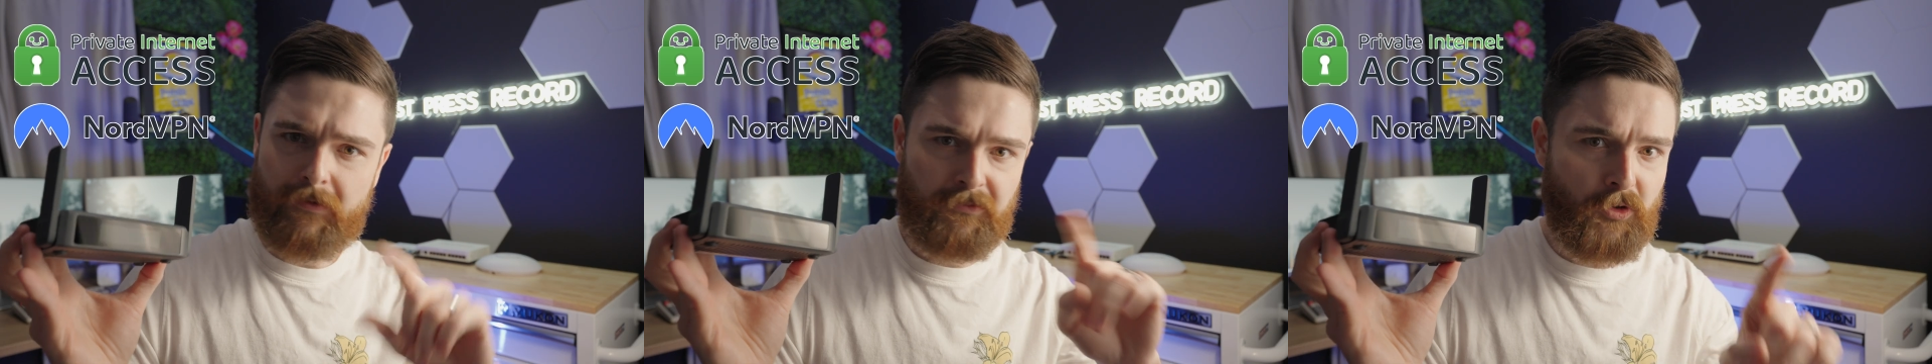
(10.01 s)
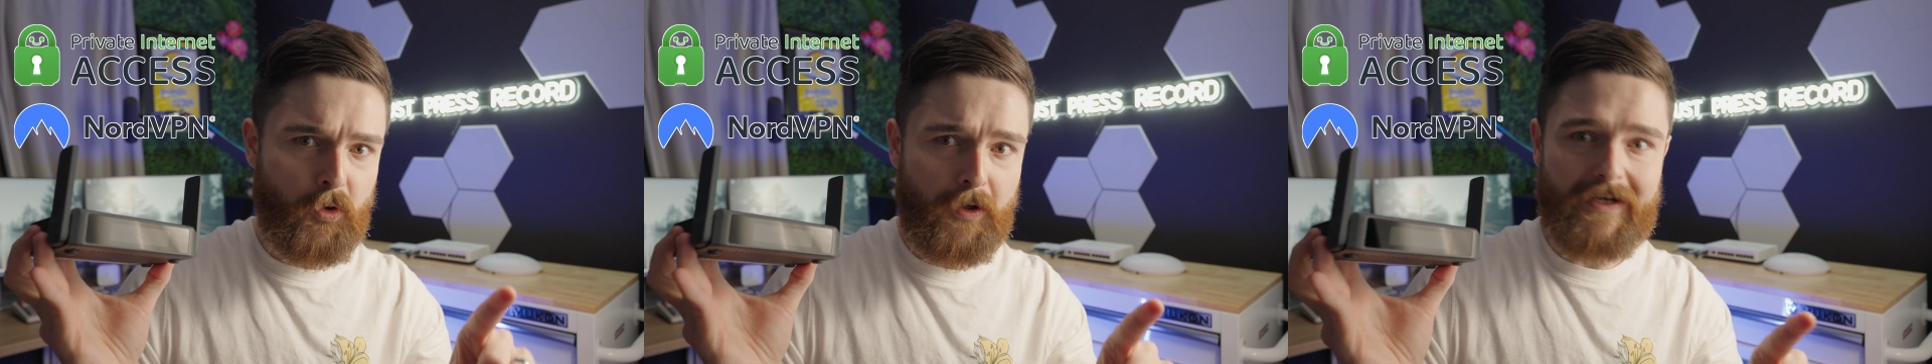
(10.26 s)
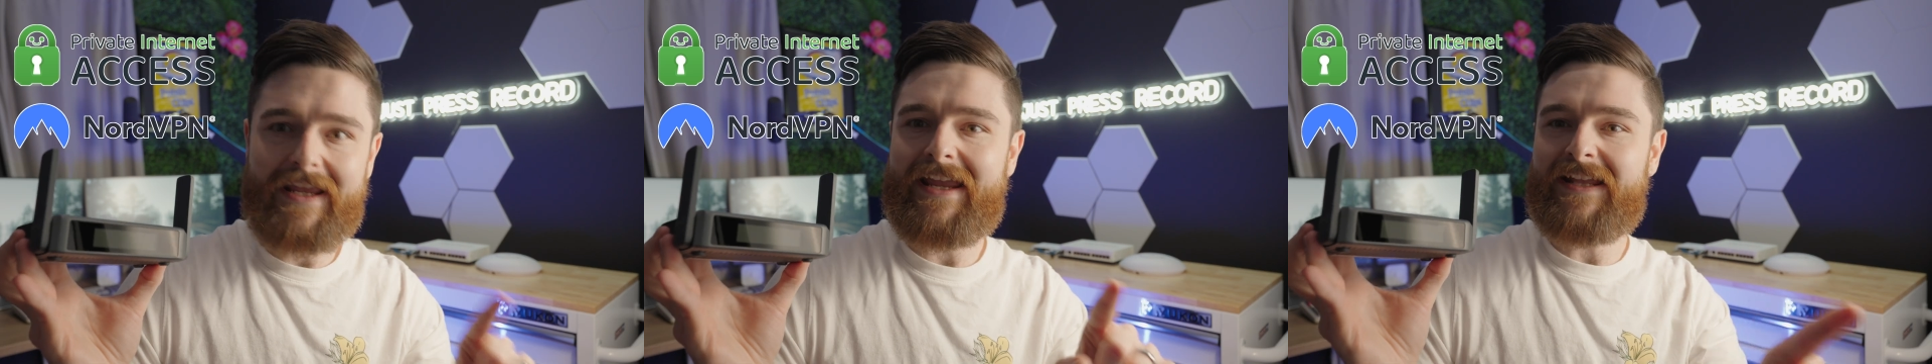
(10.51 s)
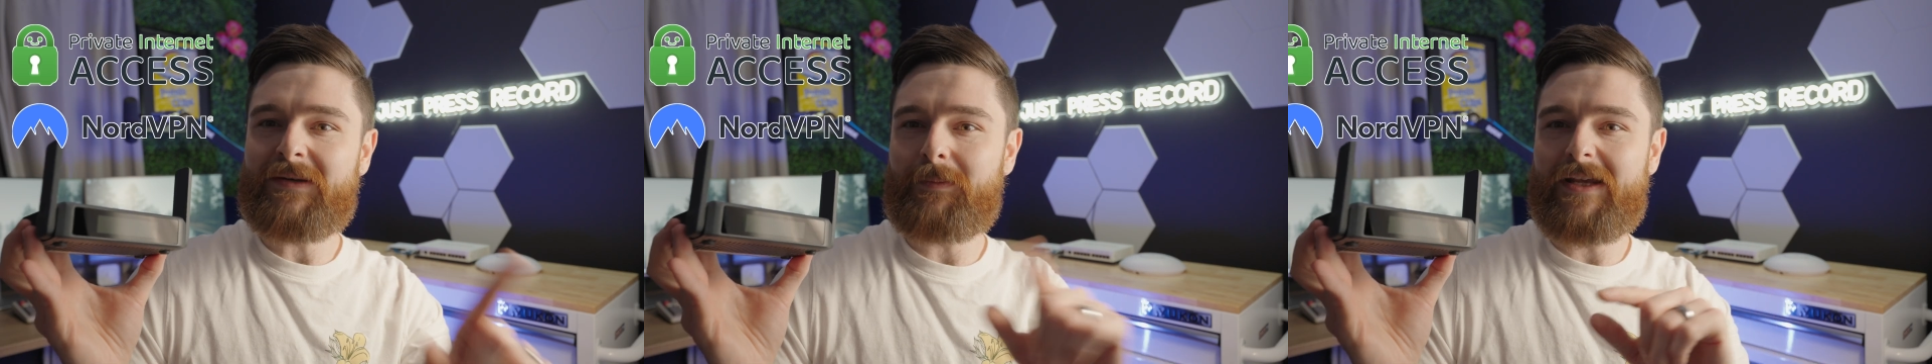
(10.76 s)
from Nord
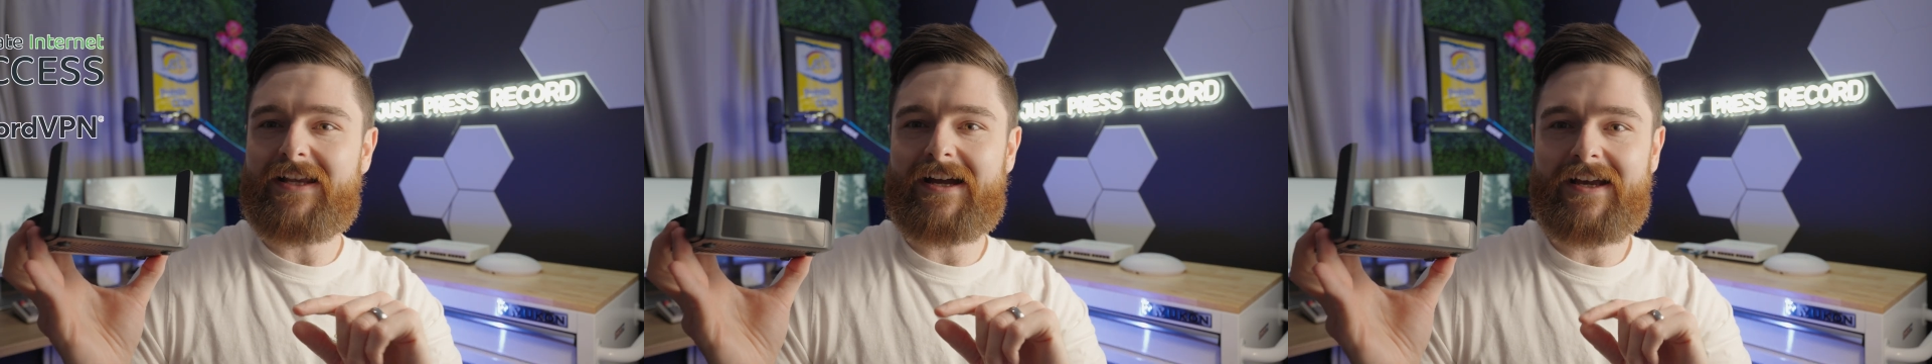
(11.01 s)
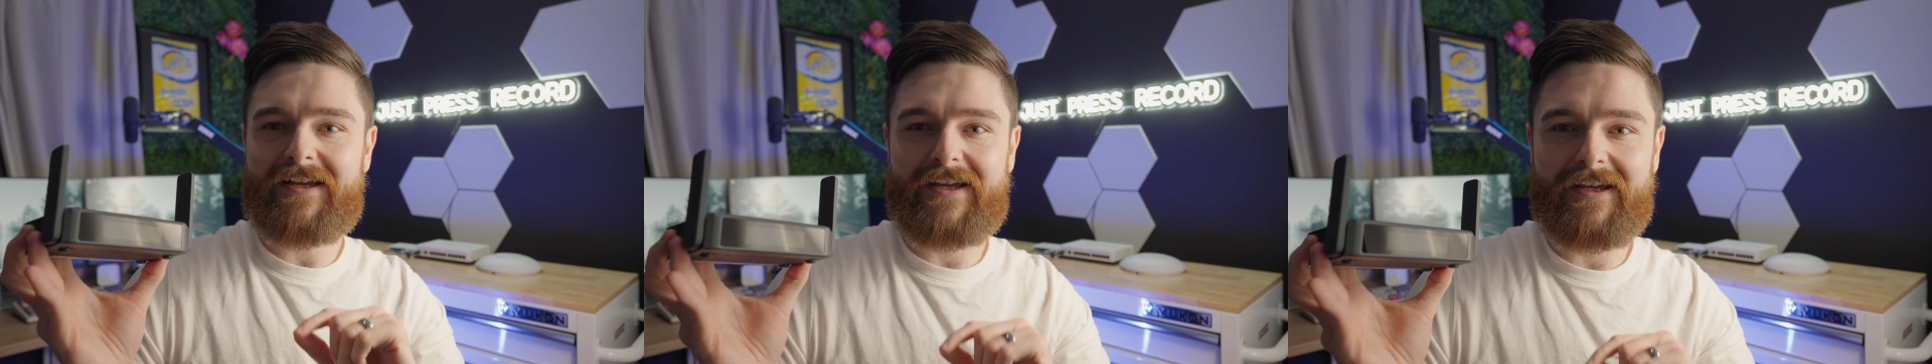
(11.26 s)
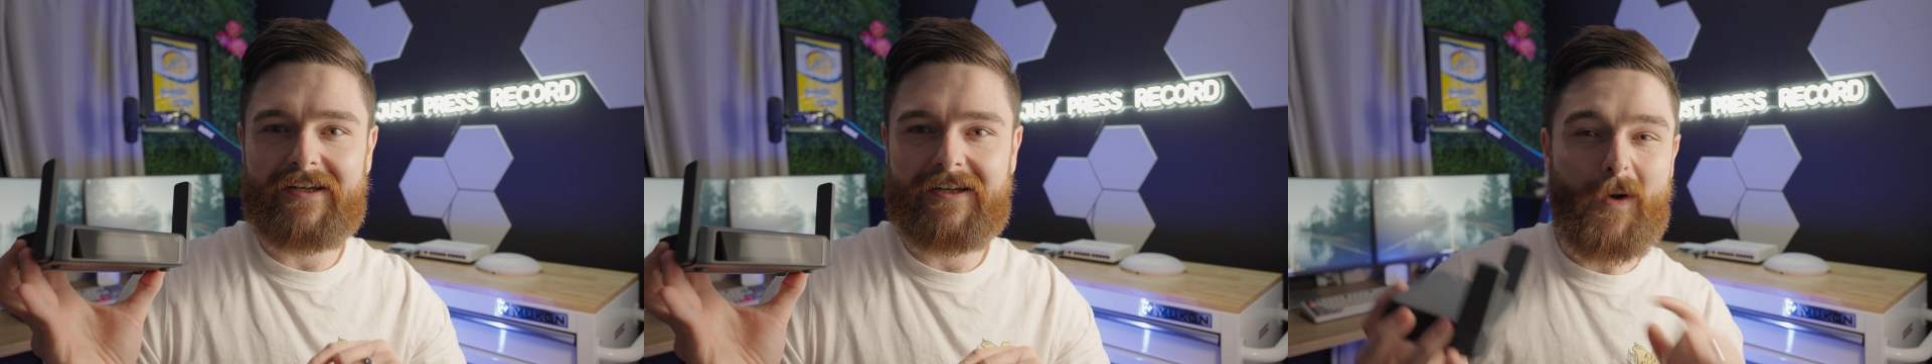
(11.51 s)
and PIA.